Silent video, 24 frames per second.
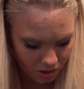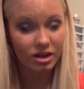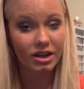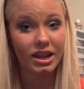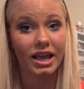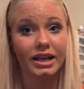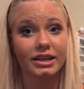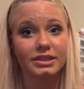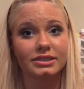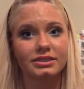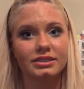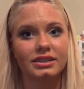The
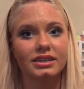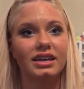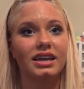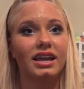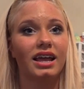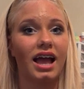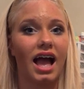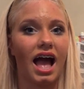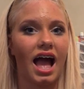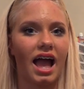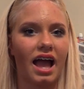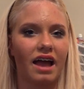next
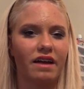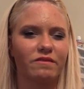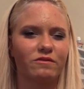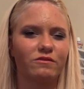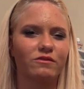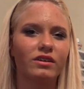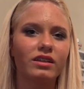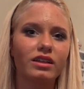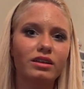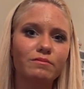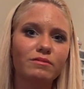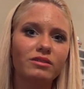thing I have
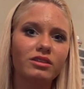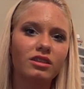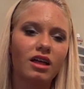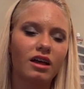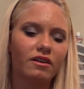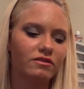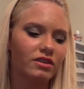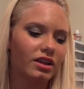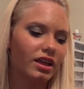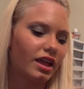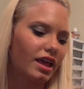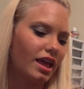really been
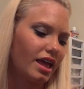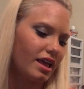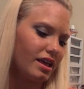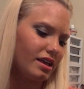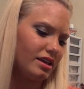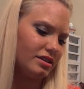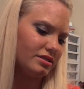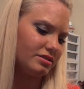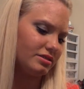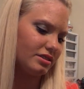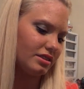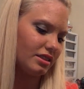loving
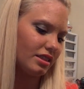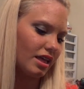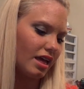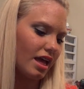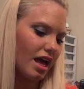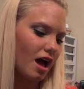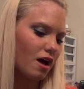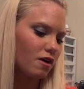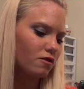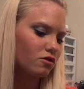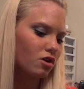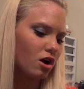is the
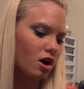e.l.f.